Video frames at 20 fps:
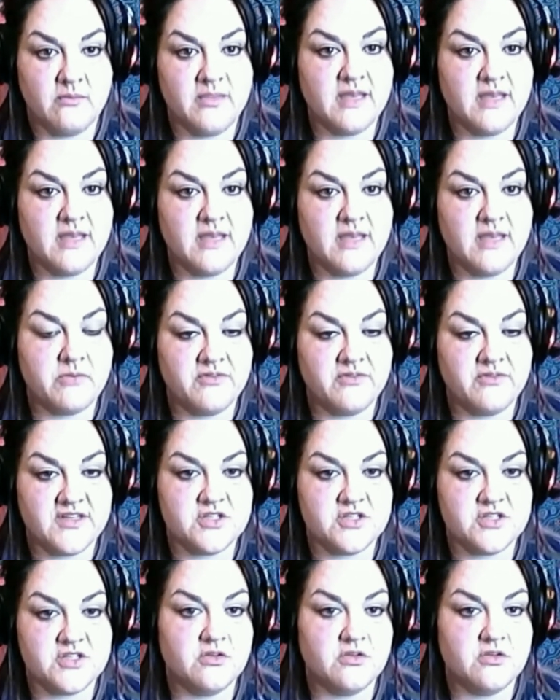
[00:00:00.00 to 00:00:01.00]
getting
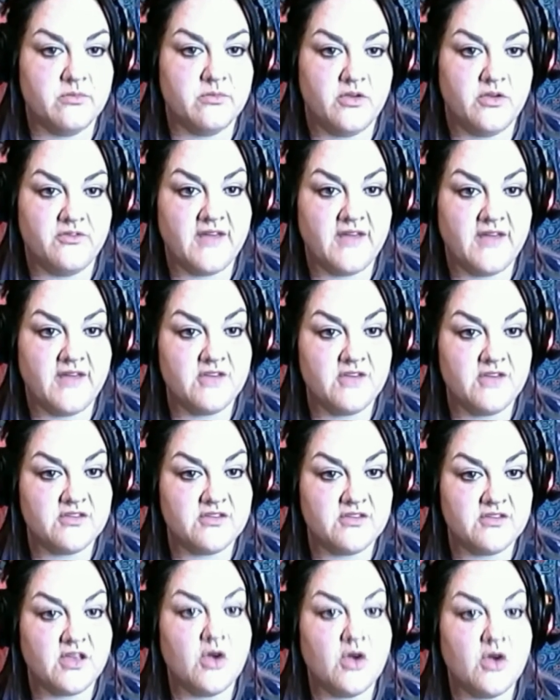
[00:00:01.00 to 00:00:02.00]
professional, 5
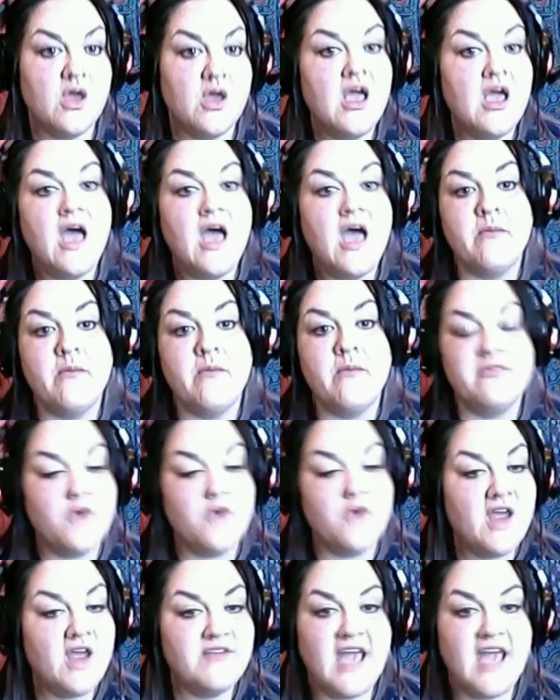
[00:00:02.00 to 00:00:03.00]
years ago,
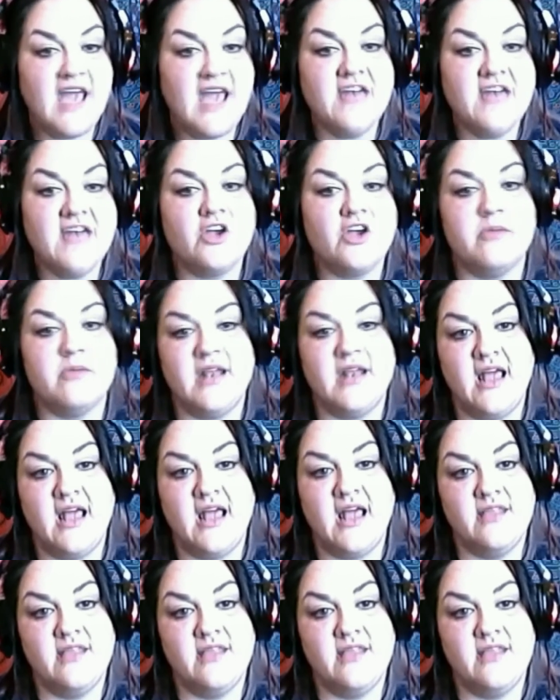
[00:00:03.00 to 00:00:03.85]
before I even had Kermit.